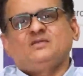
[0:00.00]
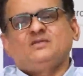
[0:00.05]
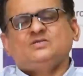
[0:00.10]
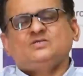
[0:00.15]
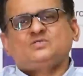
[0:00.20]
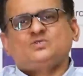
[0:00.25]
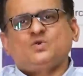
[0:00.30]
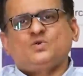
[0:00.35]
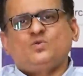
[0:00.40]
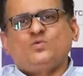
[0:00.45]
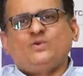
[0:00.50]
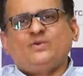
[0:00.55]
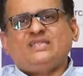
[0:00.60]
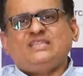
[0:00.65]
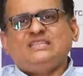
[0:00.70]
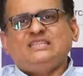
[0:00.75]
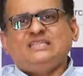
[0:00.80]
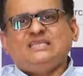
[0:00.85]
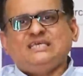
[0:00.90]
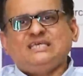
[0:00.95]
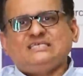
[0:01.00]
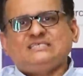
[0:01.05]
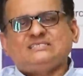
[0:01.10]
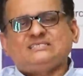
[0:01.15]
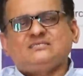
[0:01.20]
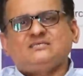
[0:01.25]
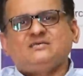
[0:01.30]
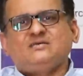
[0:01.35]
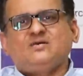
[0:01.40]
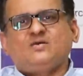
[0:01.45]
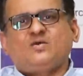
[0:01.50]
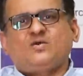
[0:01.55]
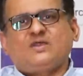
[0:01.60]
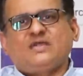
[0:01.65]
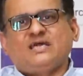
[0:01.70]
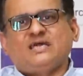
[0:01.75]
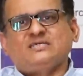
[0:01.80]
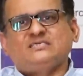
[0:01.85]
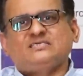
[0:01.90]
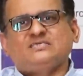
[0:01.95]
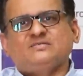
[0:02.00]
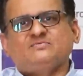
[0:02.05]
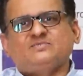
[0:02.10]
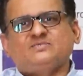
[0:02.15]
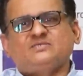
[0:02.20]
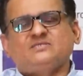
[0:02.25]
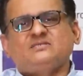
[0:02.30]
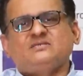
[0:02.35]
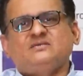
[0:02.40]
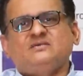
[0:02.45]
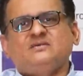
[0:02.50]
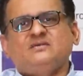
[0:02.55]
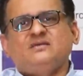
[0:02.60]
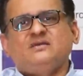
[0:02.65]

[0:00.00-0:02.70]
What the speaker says: So when these organisms